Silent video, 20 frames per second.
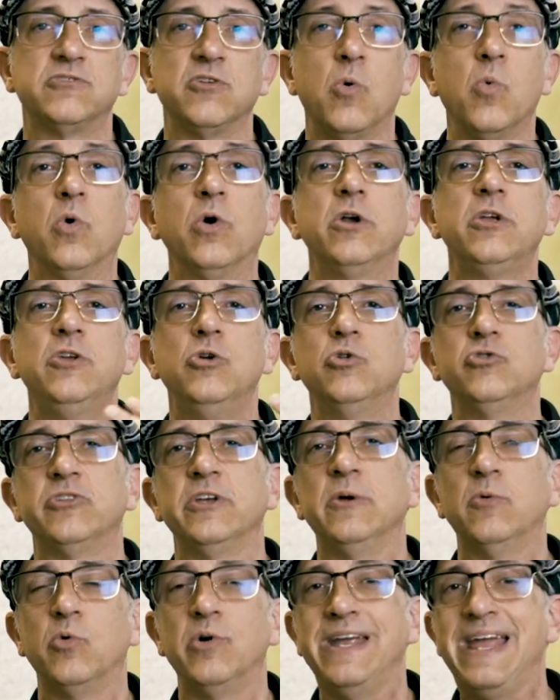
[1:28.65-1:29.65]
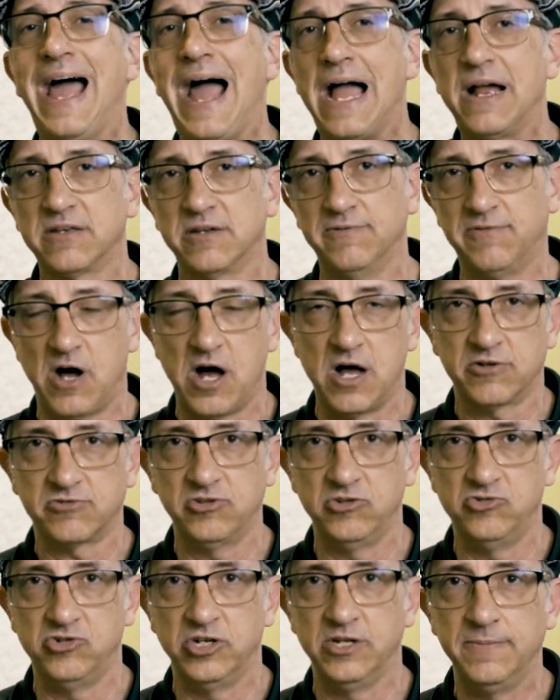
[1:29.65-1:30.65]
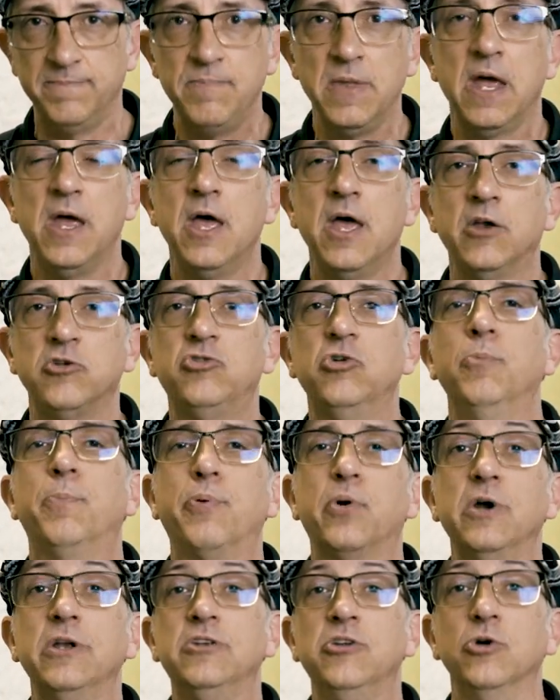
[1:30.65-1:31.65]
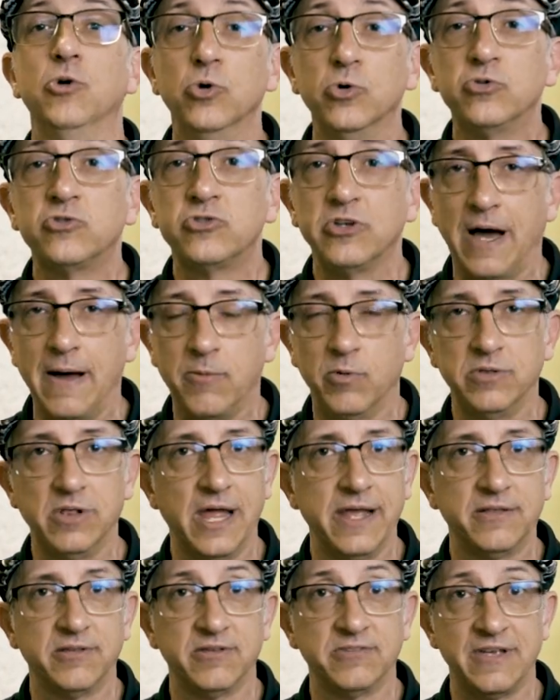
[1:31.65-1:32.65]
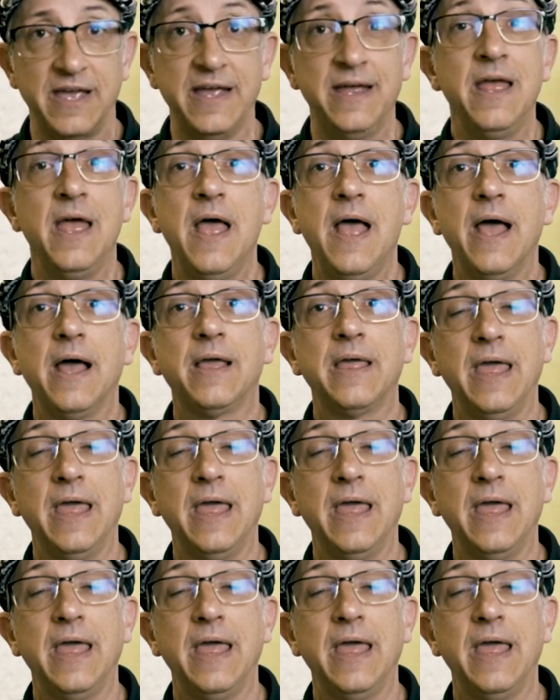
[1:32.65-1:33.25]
So we're using reactive oxygen to produce, I would like to say,